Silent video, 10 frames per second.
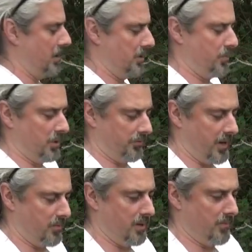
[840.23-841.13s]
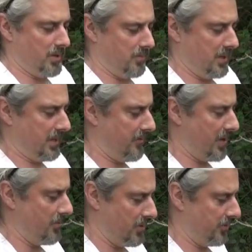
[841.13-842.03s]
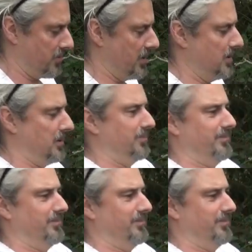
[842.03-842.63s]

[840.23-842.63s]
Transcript: I brought his friend with him, so we'll snip that one off as well.